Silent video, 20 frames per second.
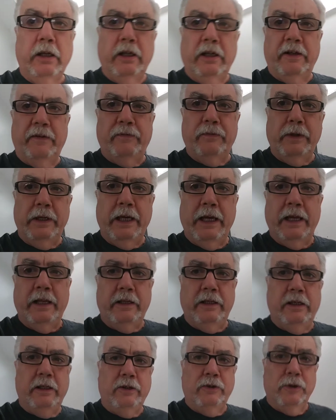And if we had
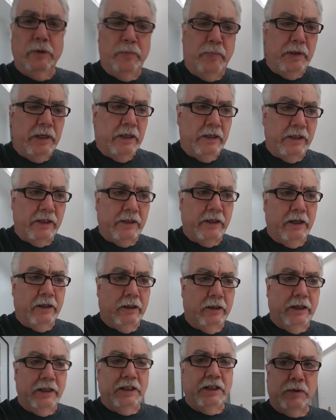the European style
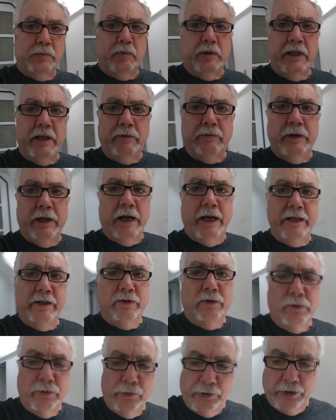license plate, it would hide the
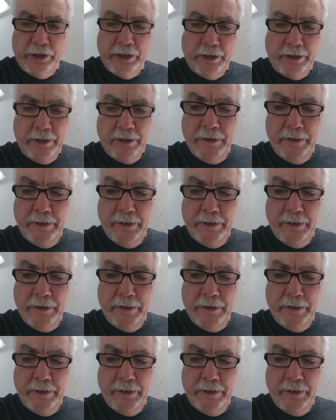whole thing.